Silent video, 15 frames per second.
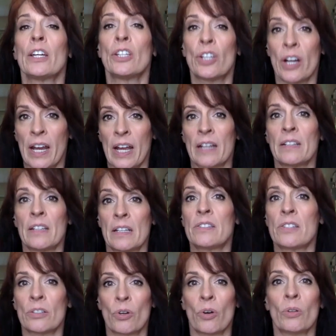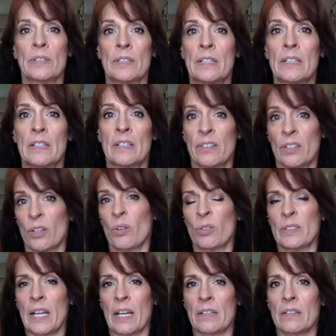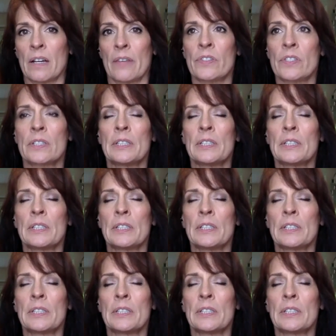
They're golden handcuffs.